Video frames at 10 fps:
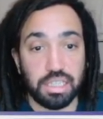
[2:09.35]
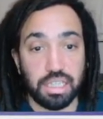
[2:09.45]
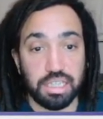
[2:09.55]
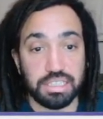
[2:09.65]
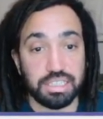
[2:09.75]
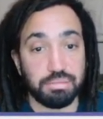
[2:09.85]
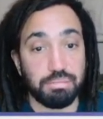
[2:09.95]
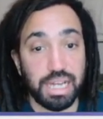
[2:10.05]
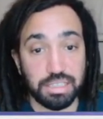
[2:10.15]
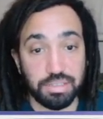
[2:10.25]
Uh, it says the
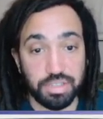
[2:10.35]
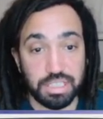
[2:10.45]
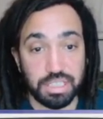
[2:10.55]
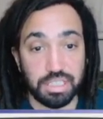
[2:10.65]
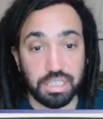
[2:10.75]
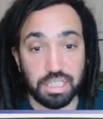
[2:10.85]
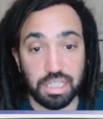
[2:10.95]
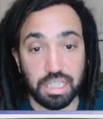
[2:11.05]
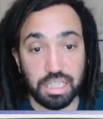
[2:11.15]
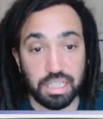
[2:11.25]
mass of the cylinder
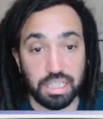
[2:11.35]
uh,